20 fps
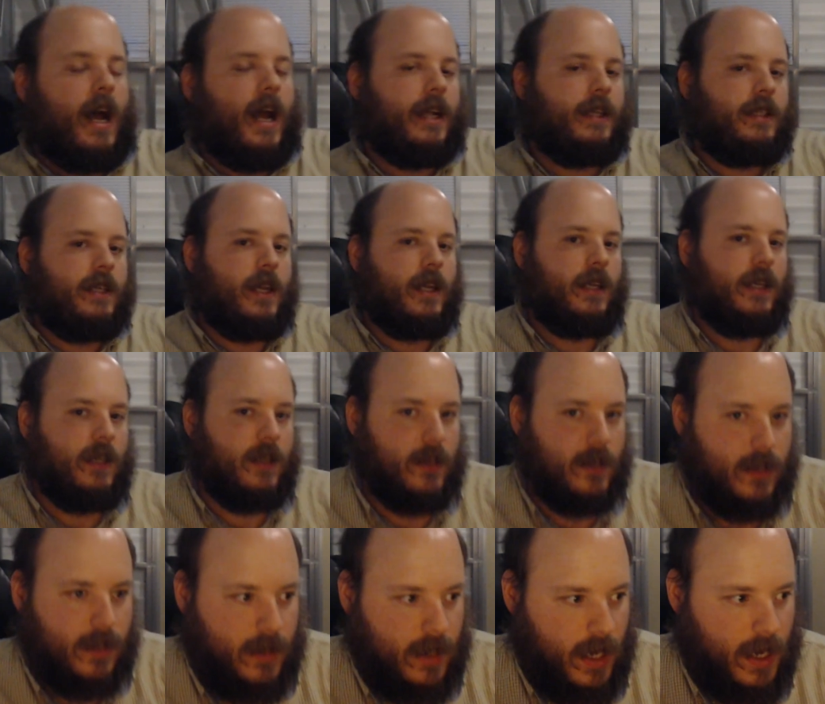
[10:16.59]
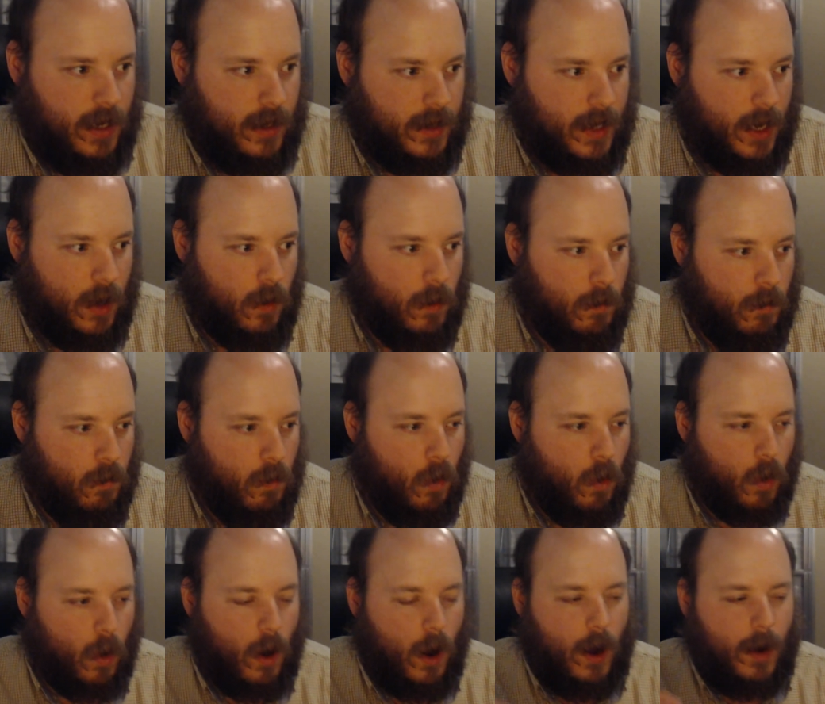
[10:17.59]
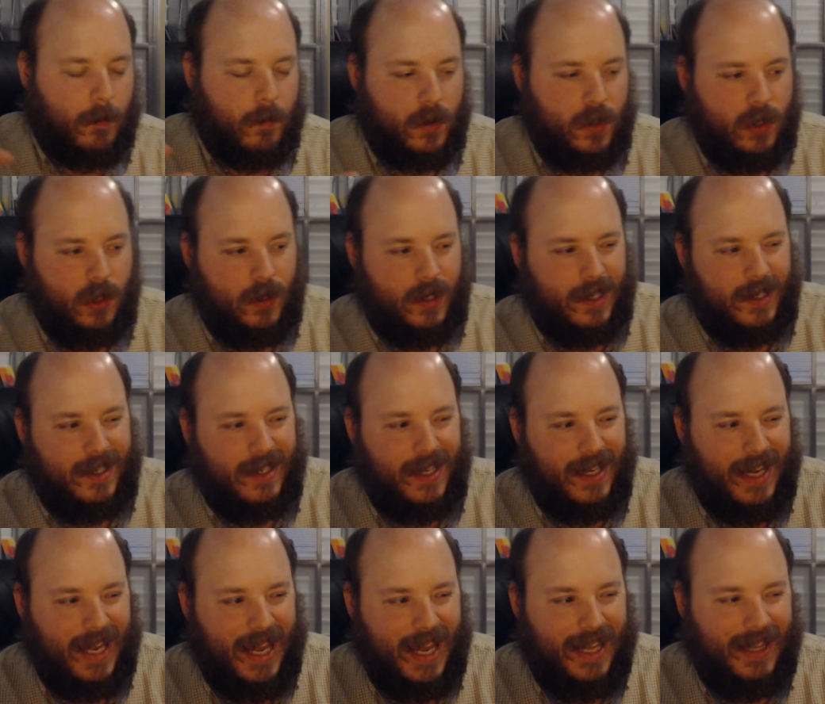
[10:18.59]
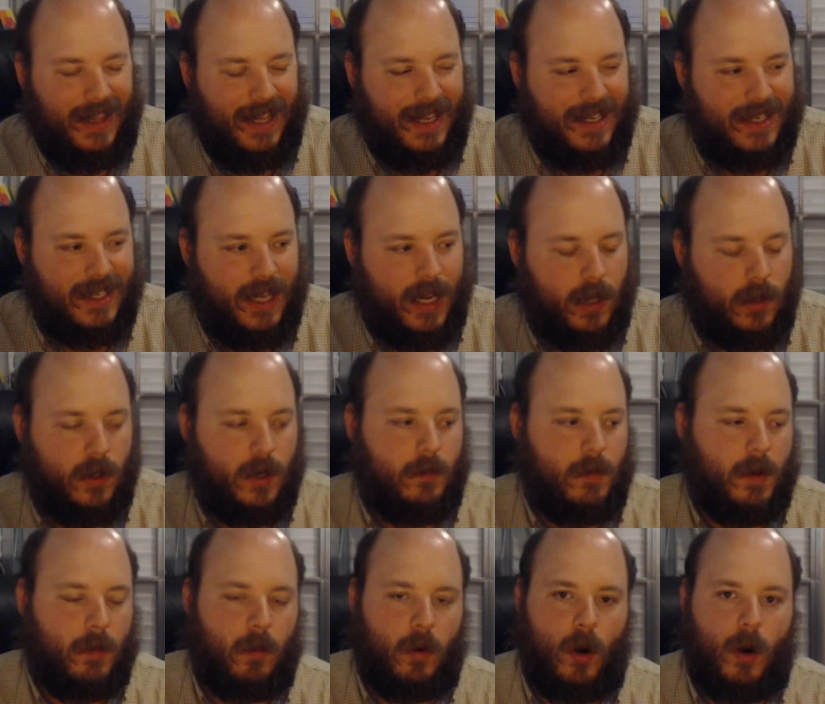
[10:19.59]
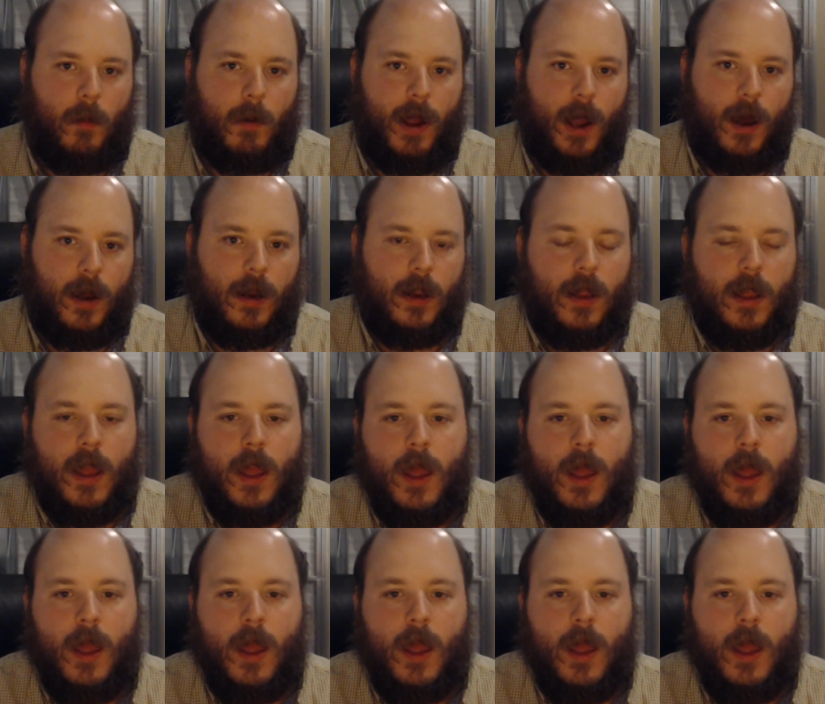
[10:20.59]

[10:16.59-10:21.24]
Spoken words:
I tend to think that are more opportunistic and less likely to be probiotic.